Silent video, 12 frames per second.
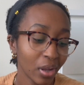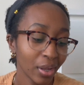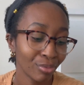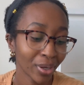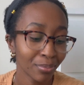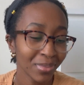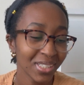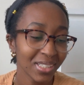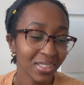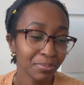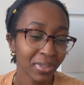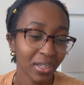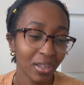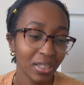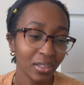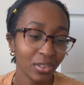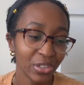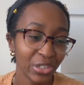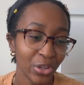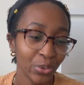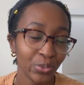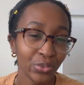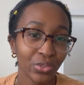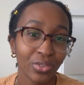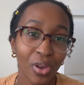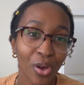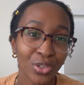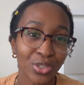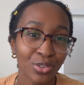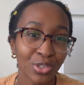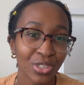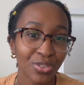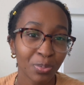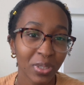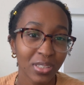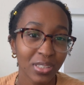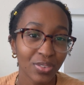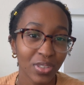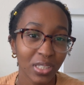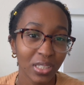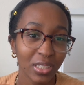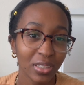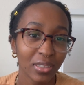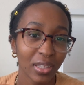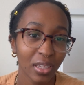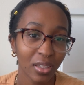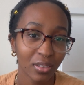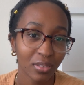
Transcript: I recommend it, but kind of don't, also just because of the like